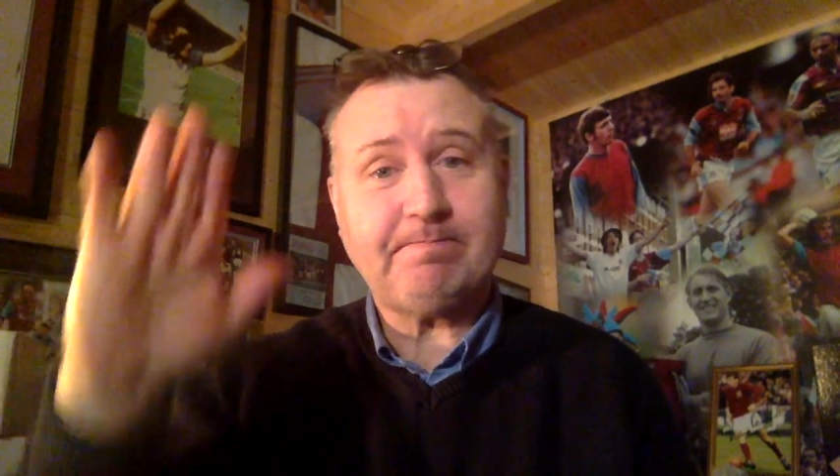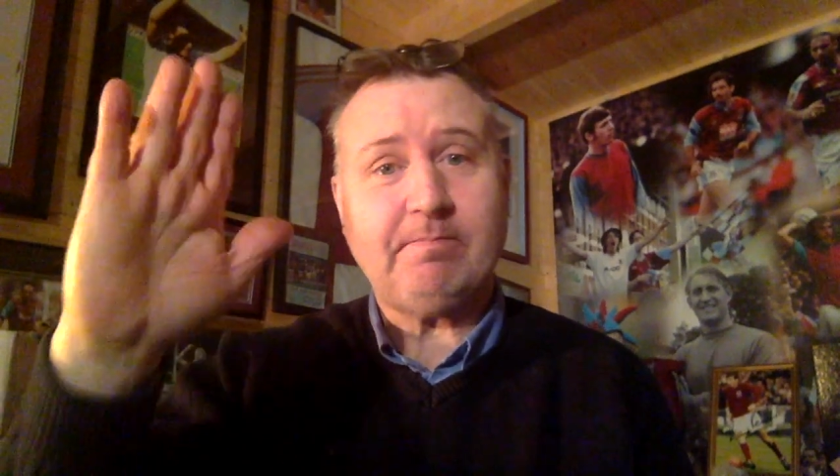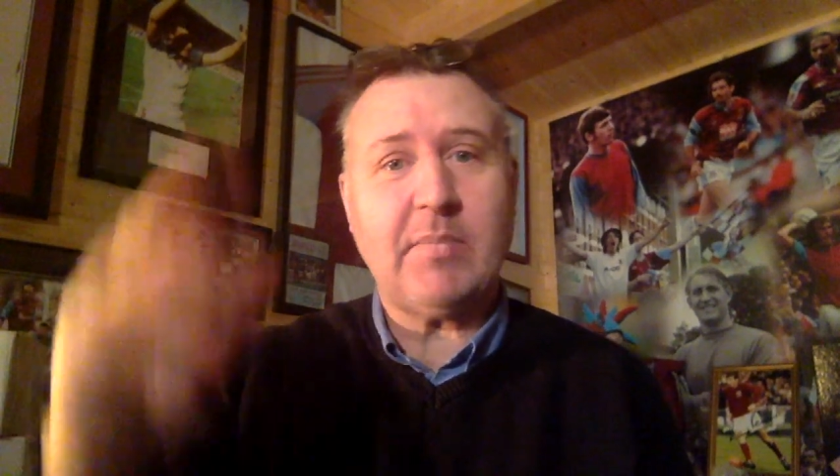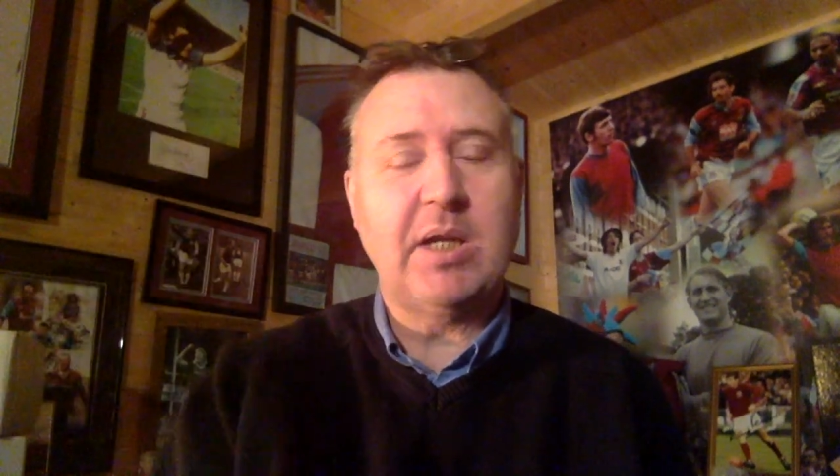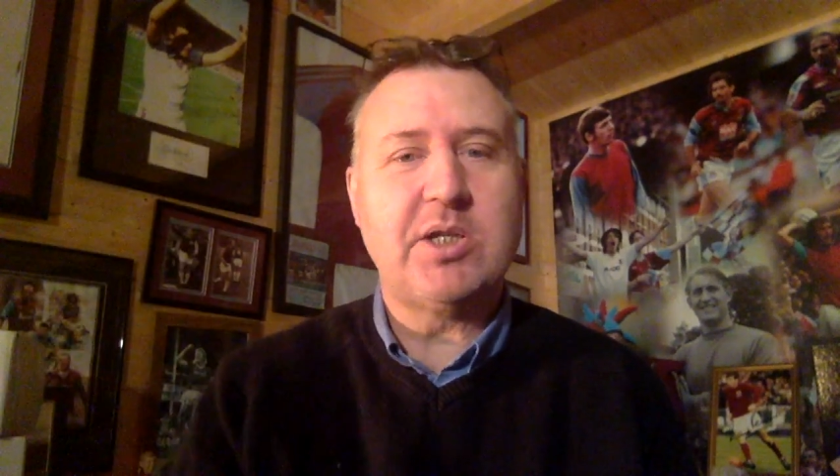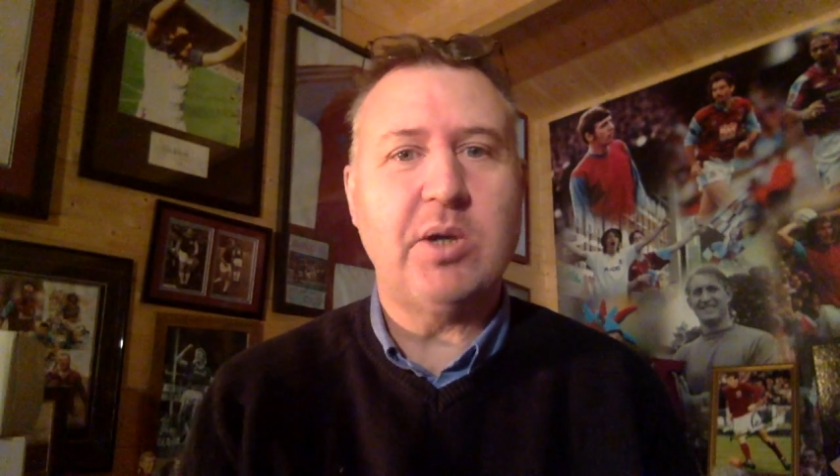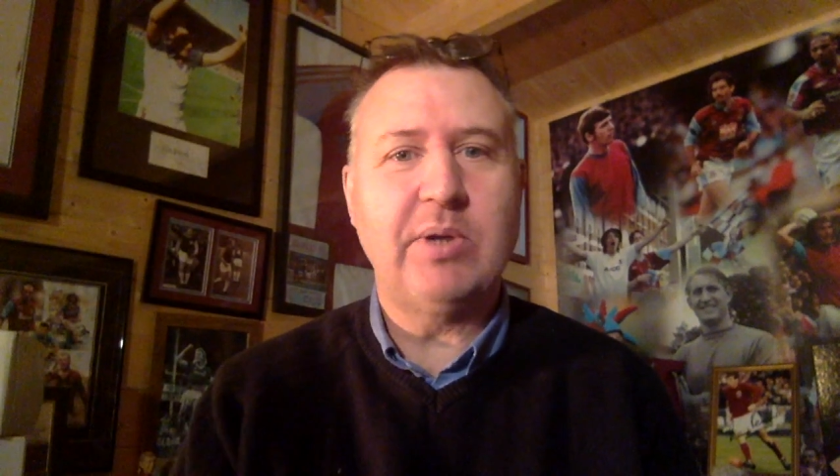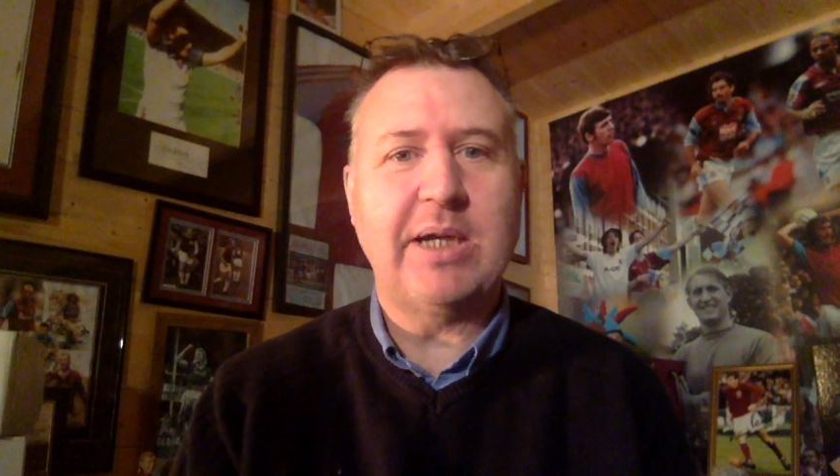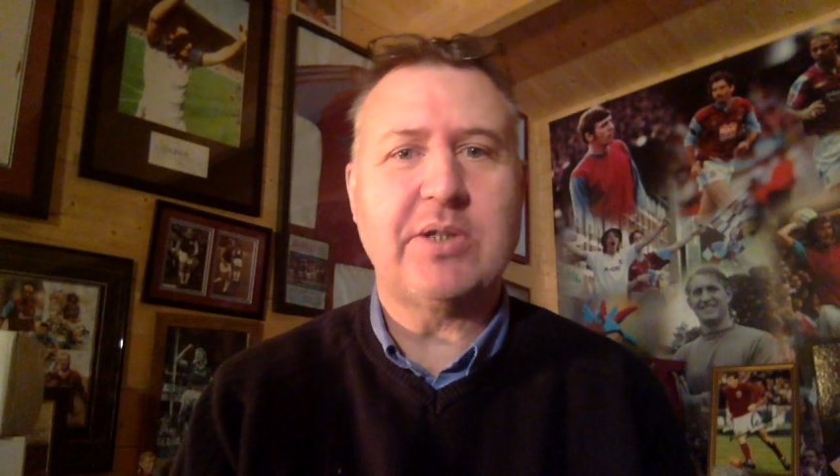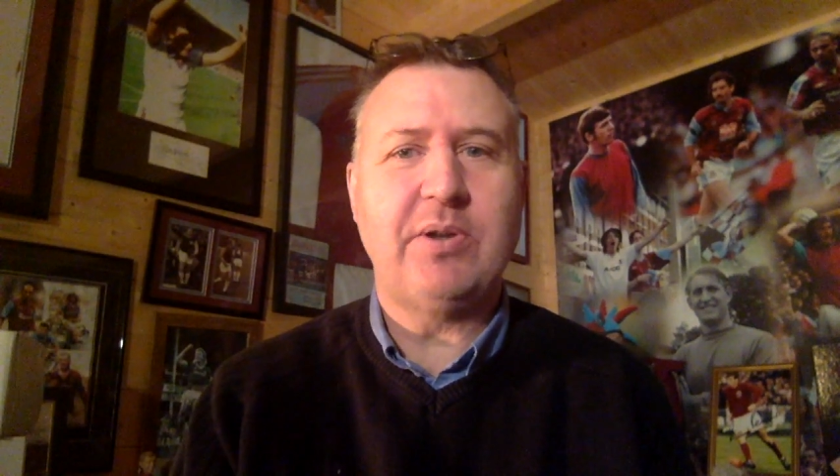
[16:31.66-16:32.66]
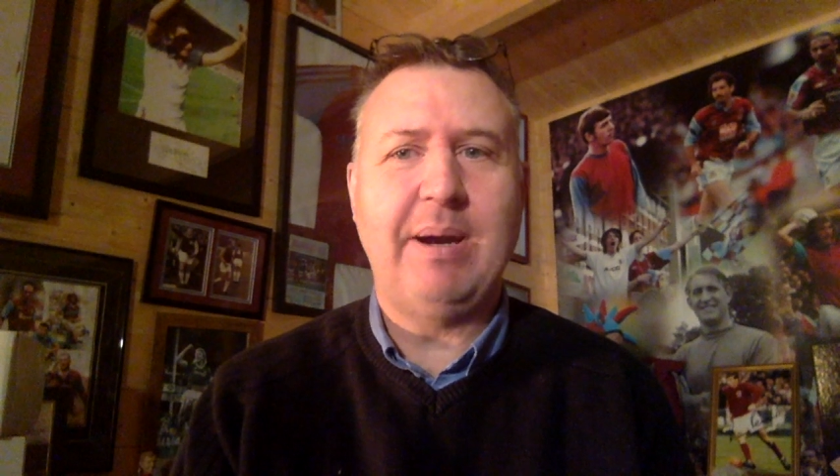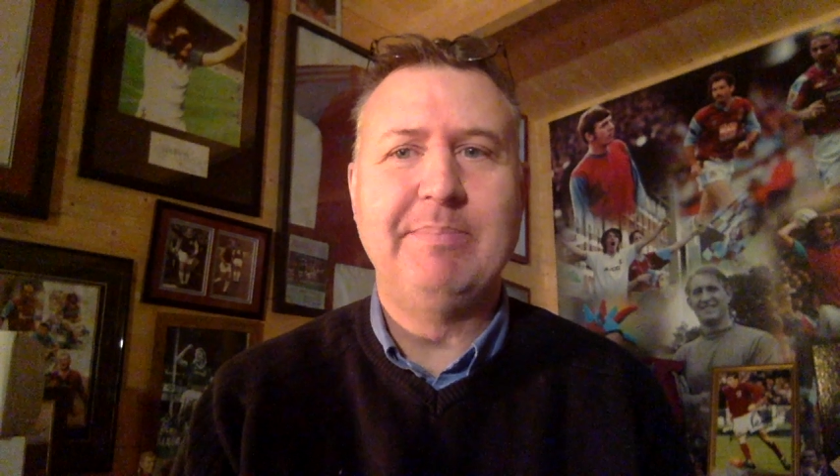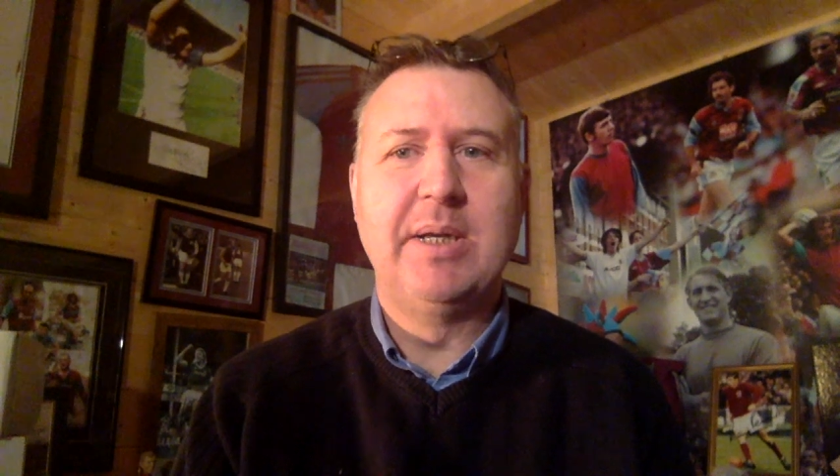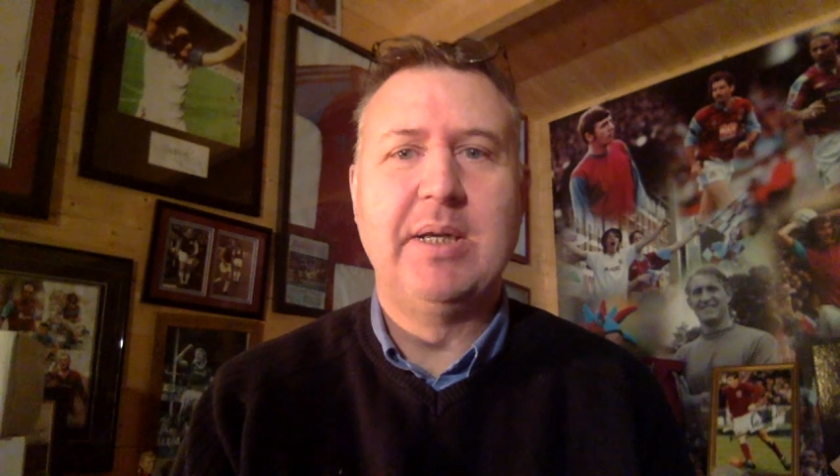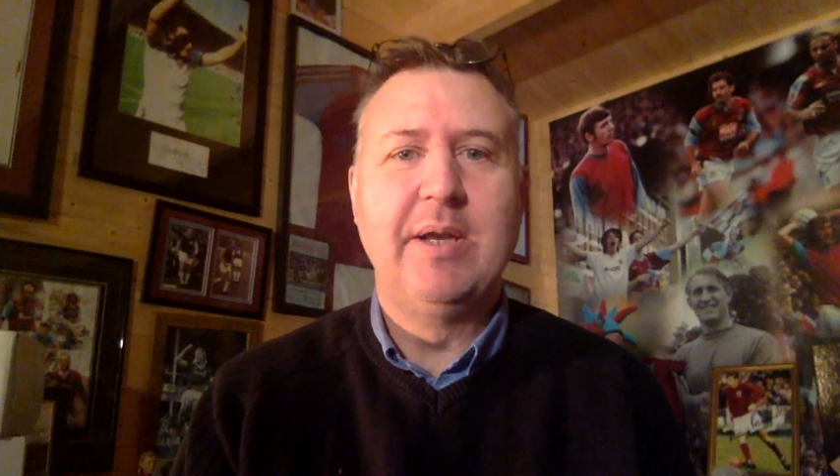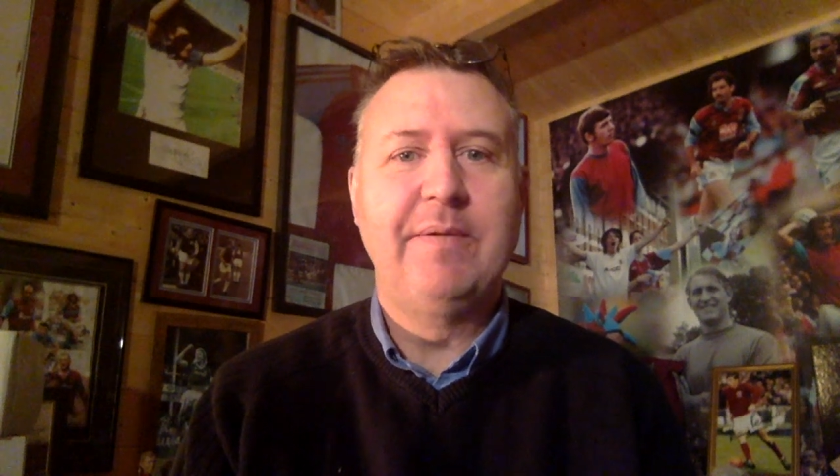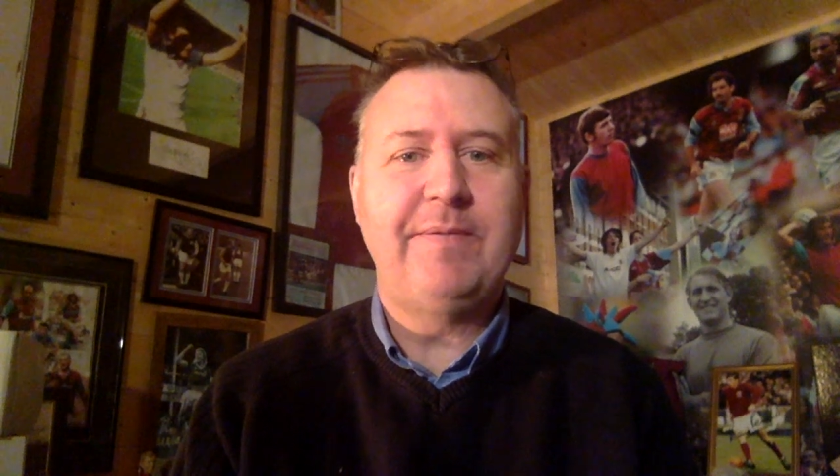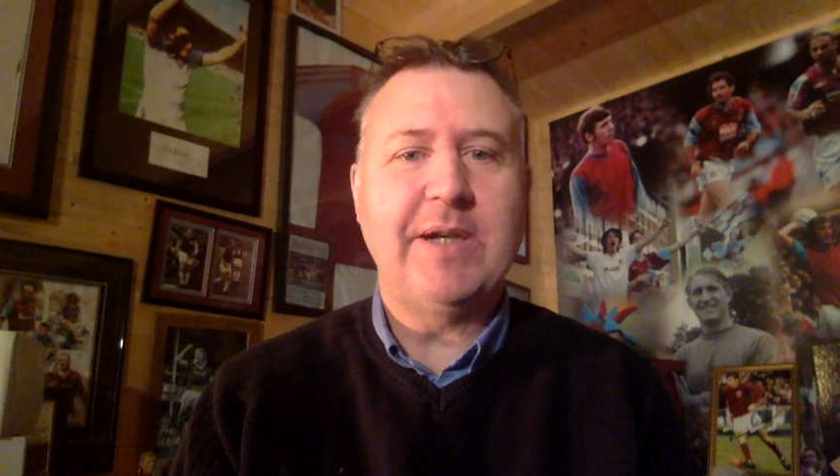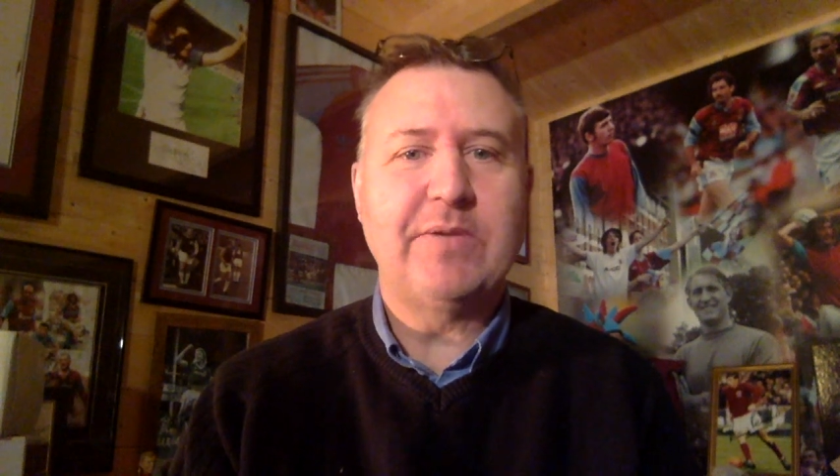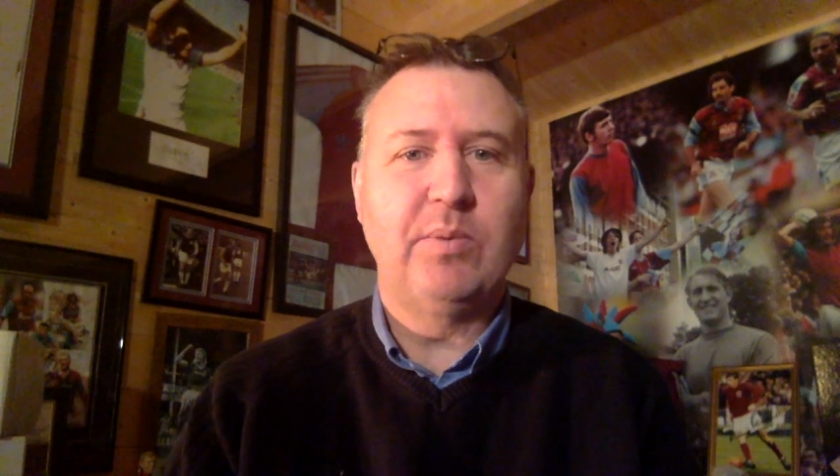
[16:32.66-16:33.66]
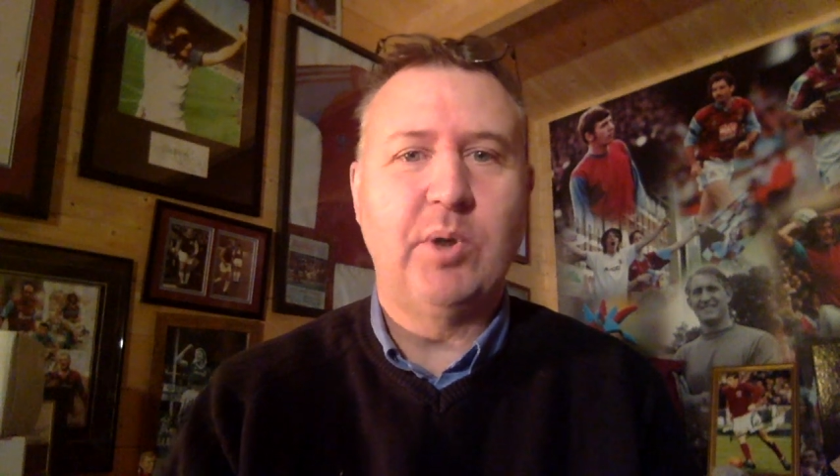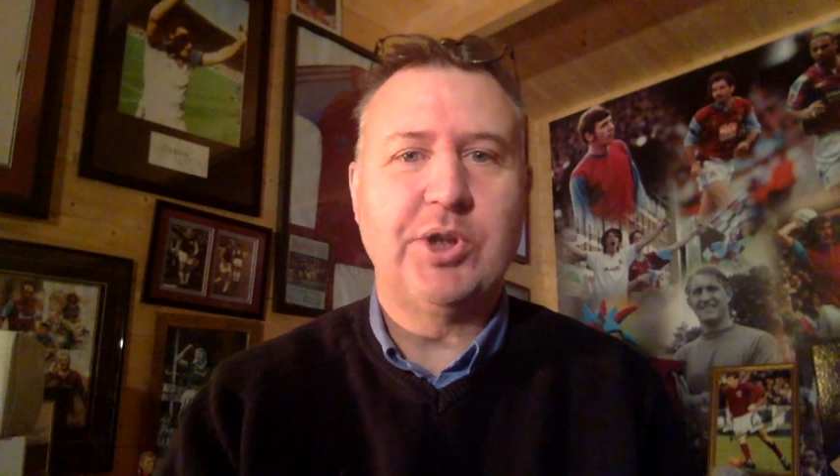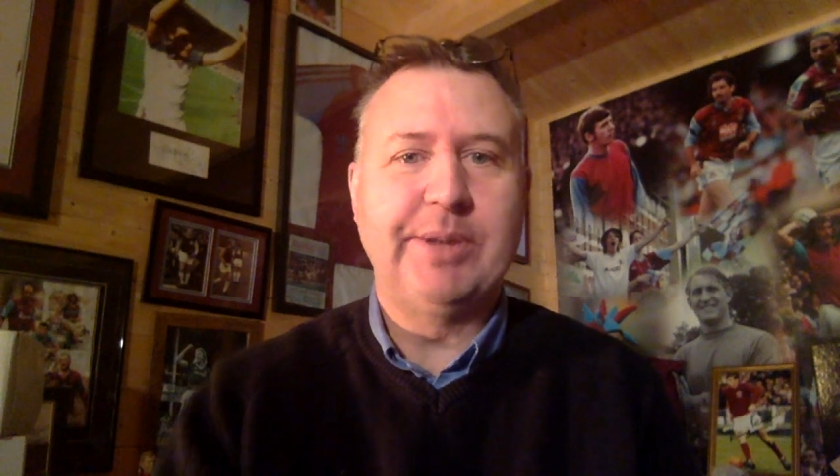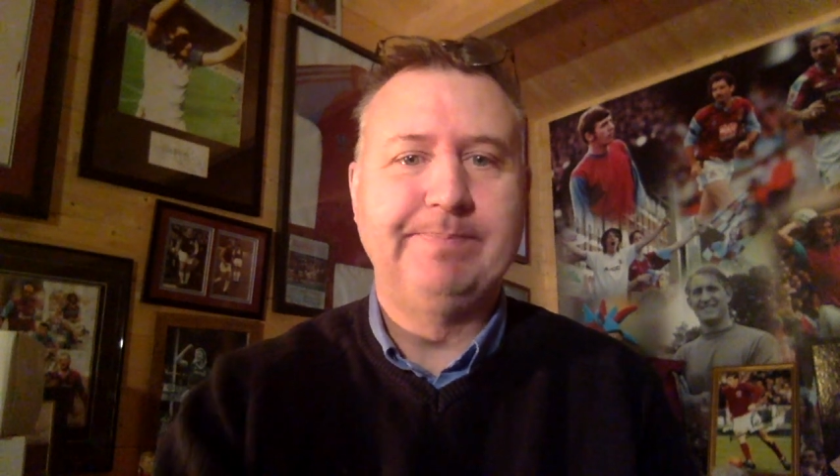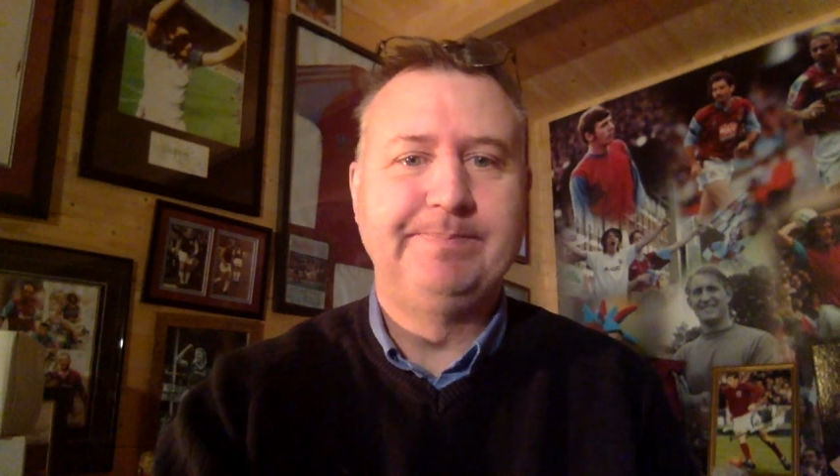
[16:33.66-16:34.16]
Until next time, thanks for watching.